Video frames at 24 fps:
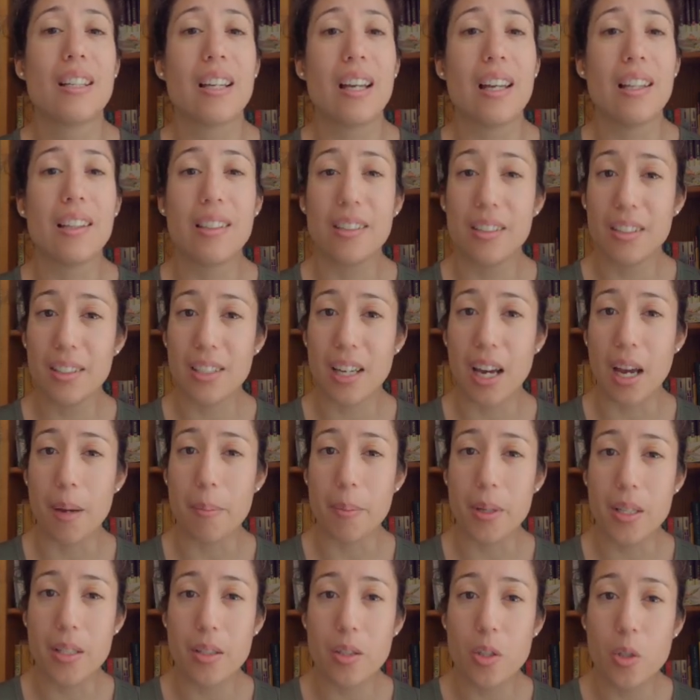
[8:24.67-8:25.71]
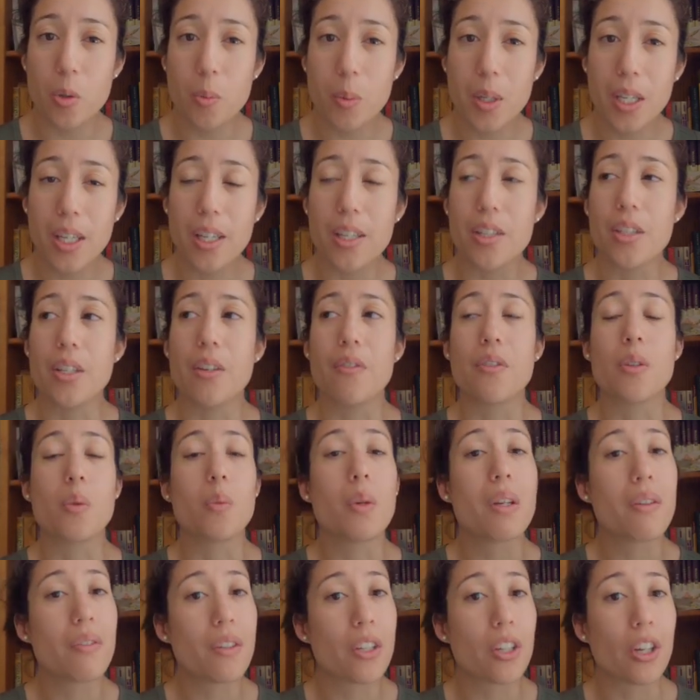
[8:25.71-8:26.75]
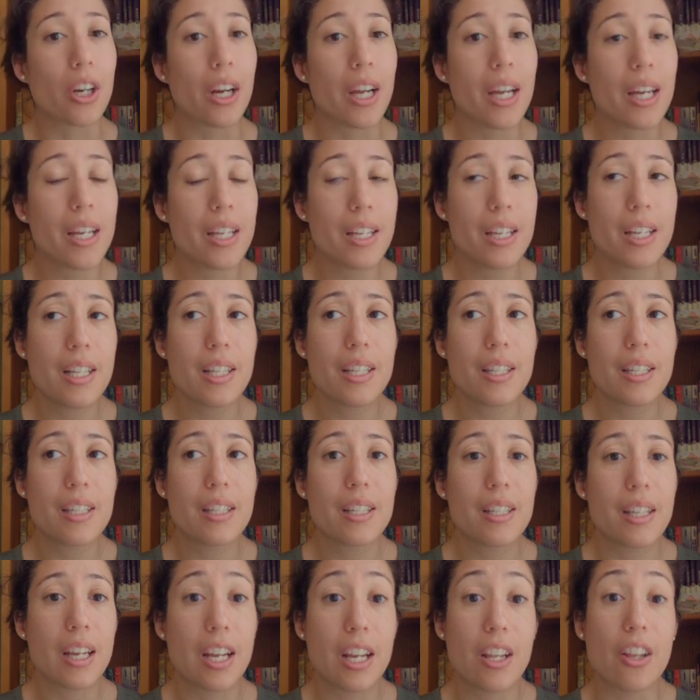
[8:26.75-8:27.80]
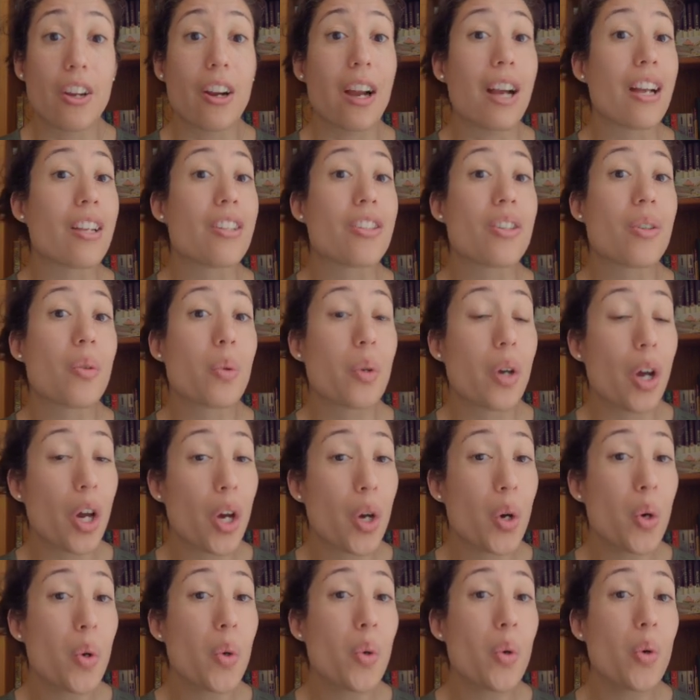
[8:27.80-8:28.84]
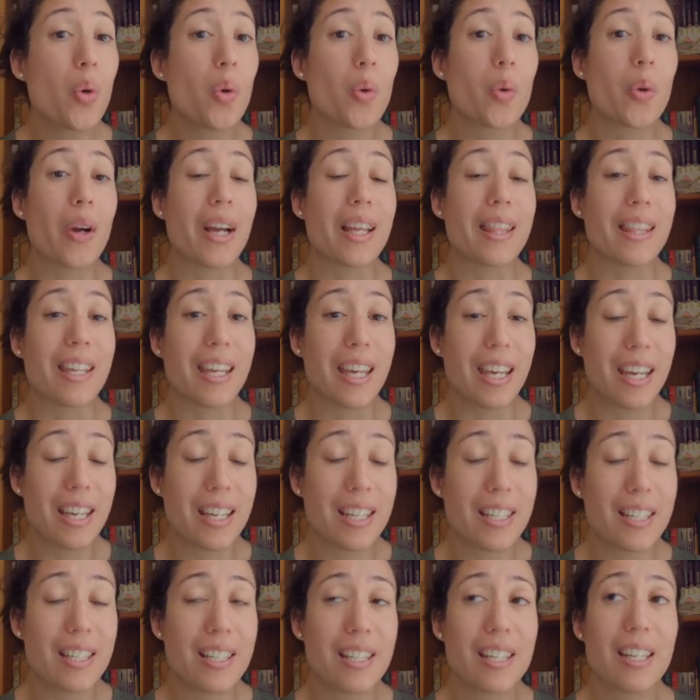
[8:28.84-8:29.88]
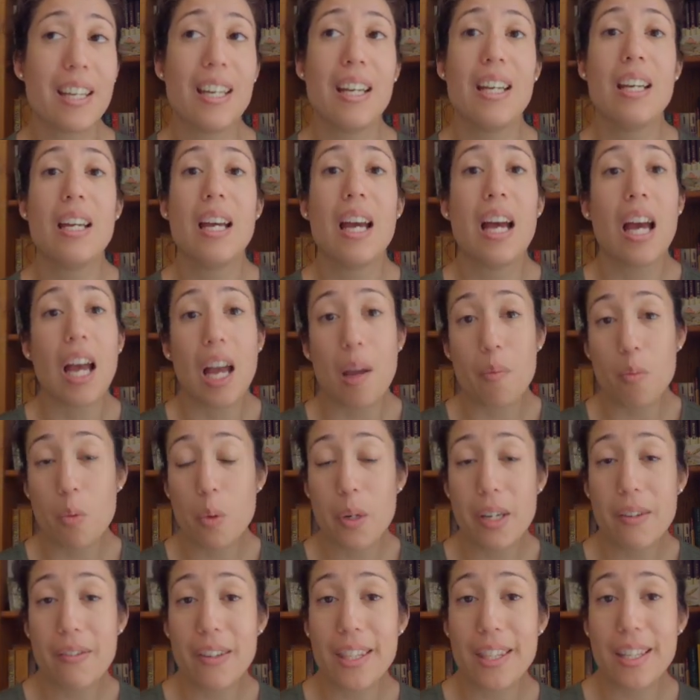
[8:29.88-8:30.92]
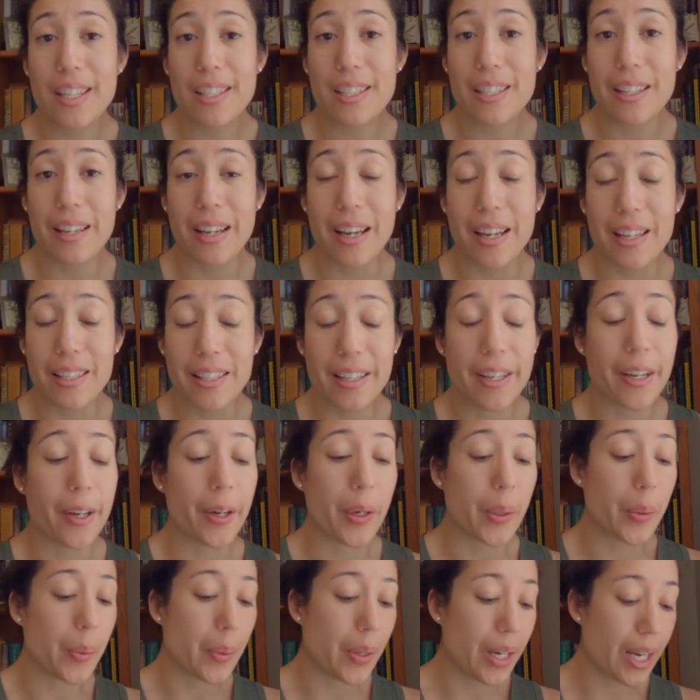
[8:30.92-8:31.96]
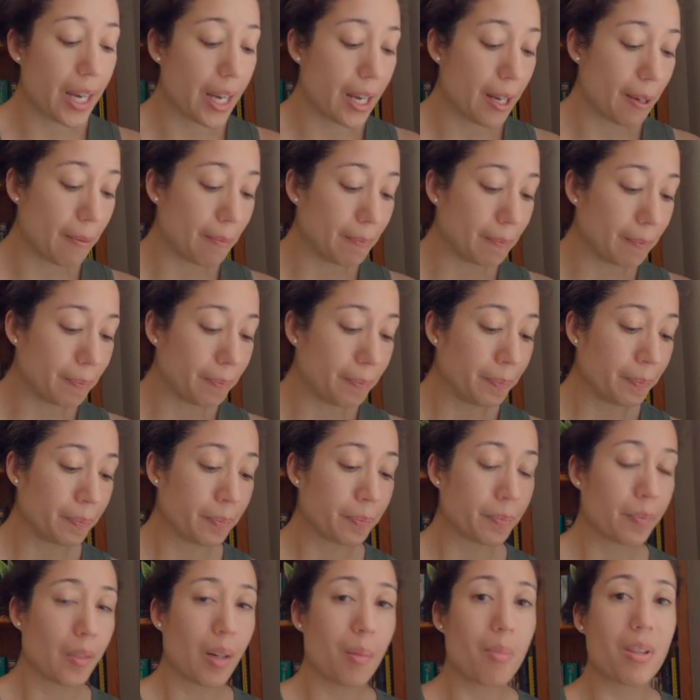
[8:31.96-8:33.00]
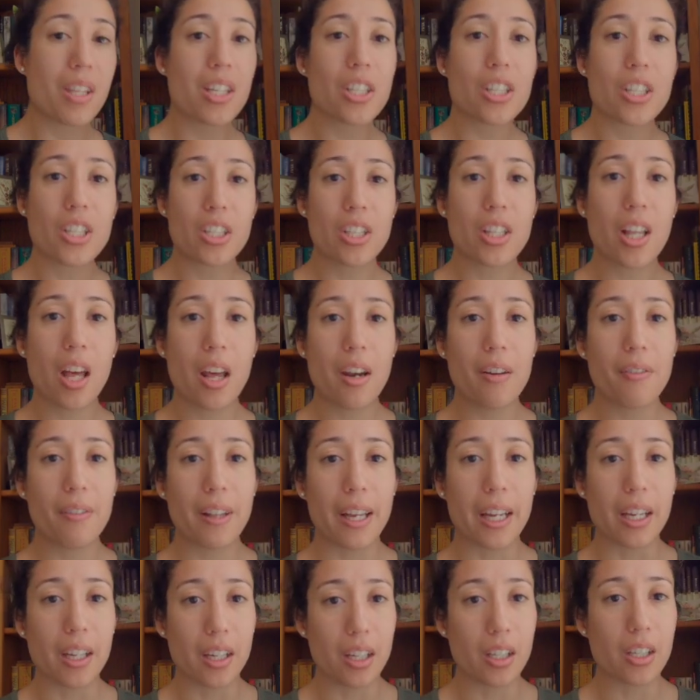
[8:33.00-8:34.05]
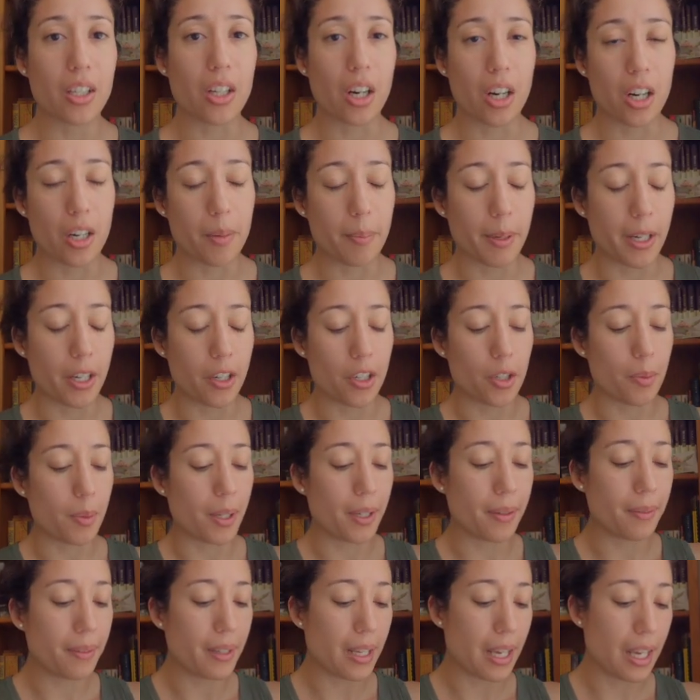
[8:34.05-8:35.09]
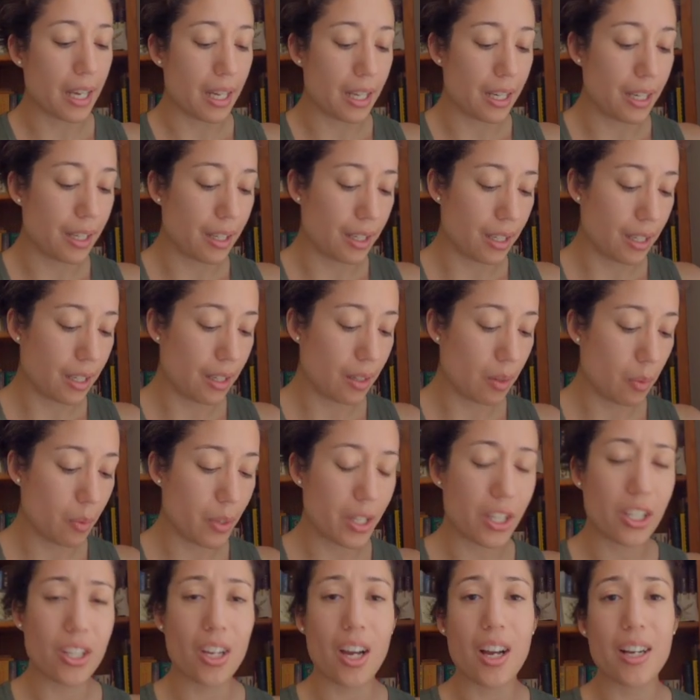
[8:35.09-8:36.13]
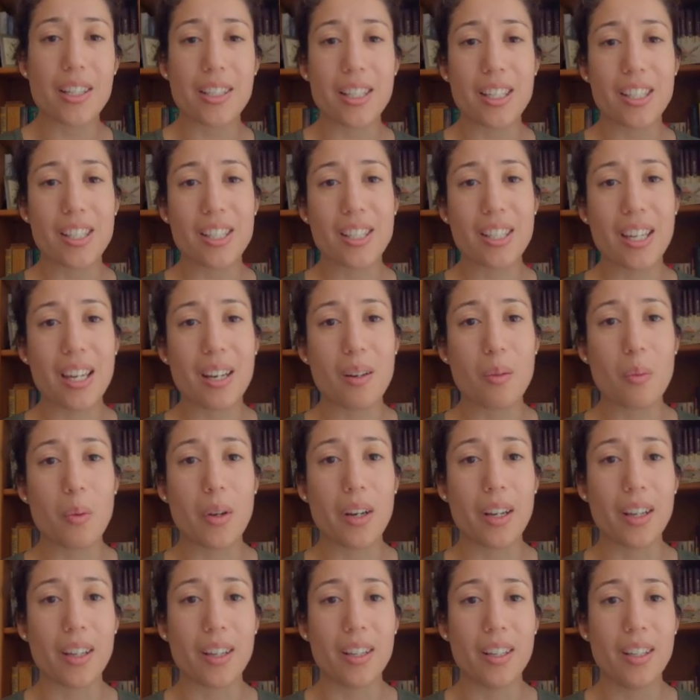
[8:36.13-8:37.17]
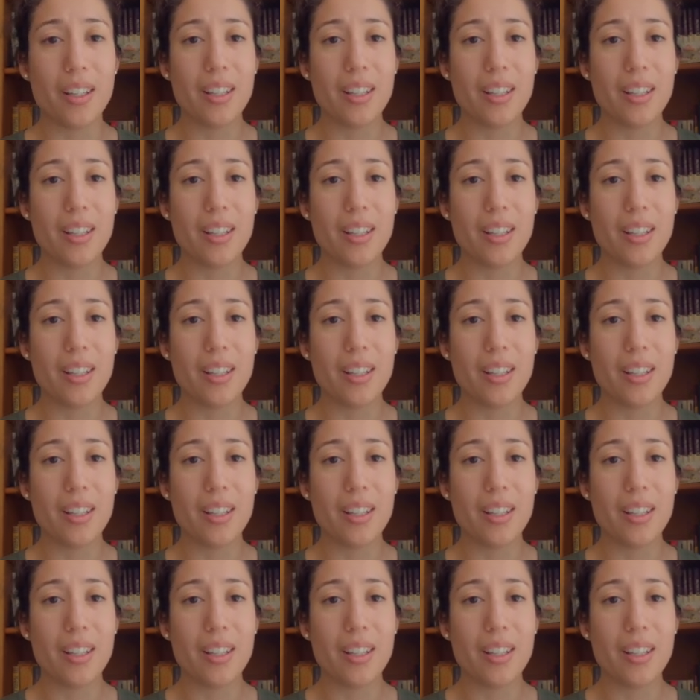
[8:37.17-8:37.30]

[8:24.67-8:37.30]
a little time consuming because you have to weave in your ends either as you go or at the end. I'm weaving these in as I go. But there's just a lot of like yarn management, and with socks, I just kind of want to